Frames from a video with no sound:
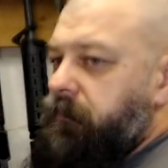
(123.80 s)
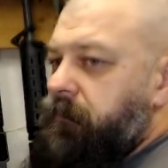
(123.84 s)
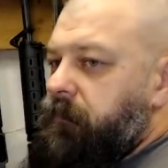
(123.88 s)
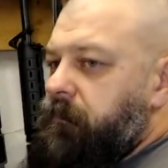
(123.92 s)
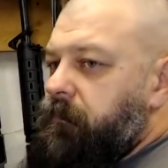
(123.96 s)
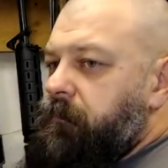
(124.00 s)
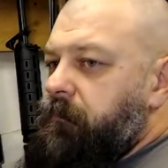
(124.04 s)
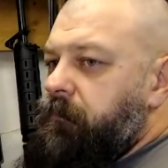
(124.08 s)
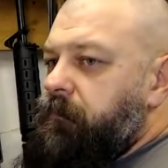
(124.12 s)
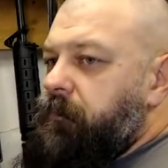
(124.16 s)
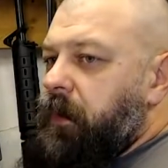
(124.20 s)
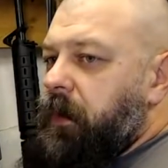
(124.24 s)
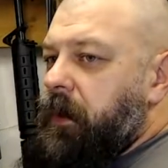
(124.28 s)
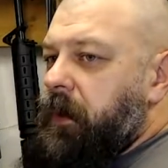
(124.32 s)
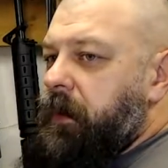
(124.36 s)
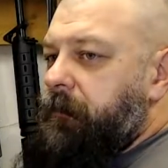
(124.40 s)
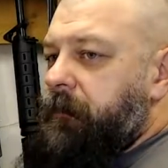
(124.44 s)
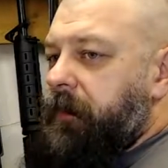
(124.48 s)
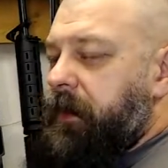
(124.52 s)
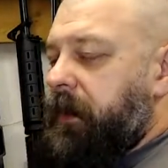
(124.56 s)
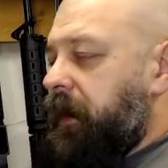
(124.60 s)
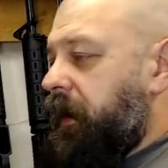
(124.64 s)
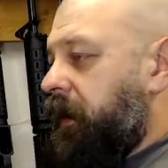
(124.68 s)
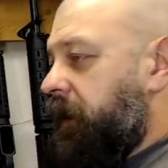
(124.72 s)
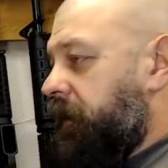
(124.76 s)
body
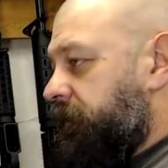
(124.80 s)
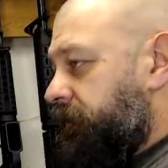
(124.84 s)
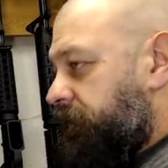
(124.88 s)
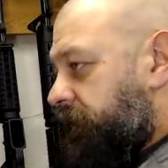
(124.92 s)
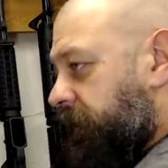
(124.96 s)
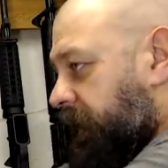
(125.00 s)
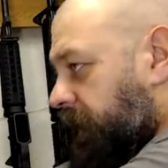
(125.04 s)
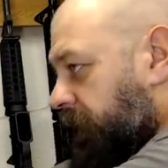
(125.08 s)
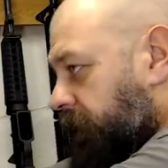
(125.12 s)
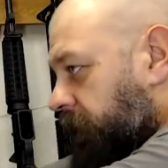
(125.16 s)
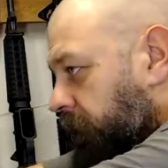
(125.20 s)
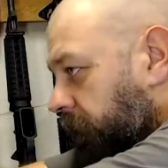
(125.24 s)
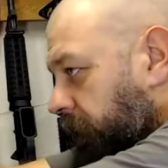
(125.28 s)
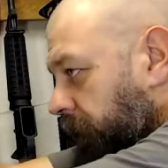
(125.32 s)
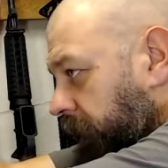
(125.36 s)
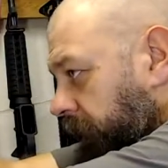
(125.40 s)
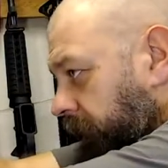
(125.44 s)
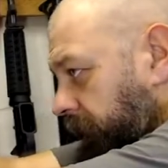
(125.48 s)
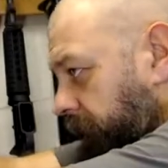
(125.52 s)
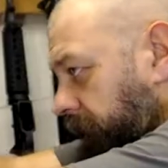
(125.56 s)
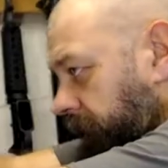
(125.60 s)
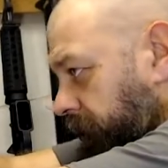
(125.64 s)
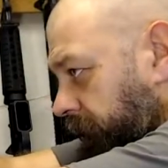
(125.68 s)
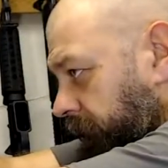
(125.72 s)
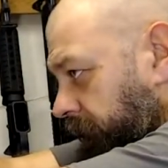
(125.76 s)
mechanics together
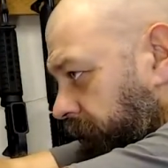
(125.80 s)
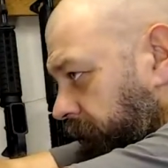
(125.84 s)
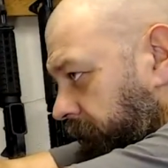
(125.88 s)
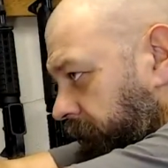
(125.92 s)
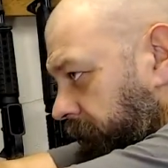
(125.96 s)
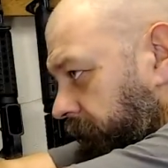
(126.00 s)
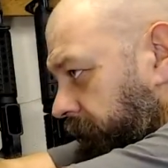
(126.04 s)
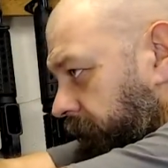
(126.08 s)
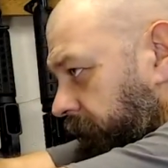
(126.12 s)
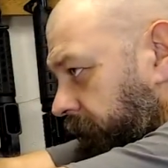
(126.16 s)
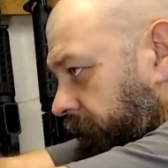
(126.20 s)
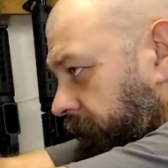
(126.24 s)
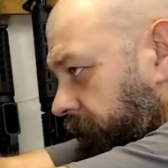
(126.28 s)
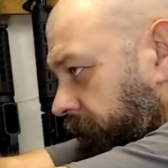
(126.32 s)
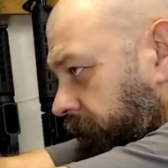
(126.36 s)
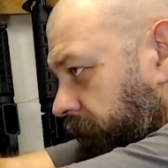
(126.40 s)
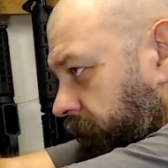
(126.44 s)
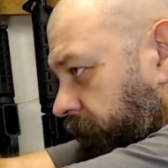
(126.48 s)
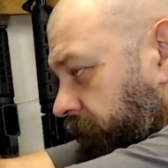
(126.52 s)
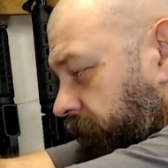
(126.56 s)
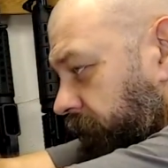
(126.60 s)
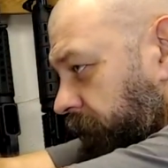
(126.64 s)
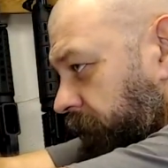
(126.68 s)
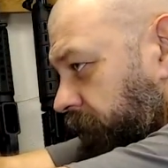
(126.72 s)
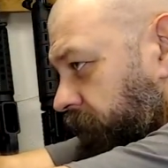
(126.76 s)

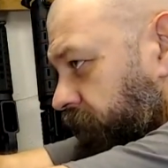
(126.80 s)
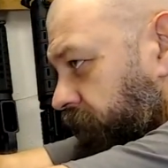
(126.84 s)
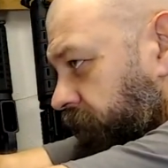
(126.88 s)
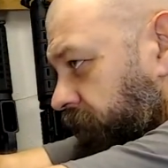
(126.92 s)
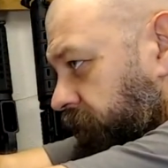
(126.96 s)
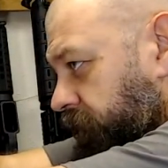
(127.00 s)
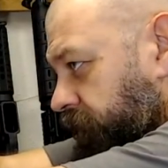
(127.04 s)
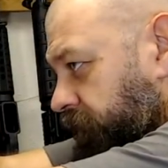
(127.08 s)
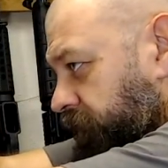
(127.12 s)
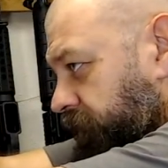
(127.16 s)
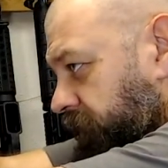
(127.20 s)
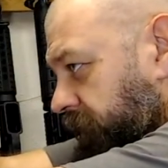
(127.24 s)
so that you're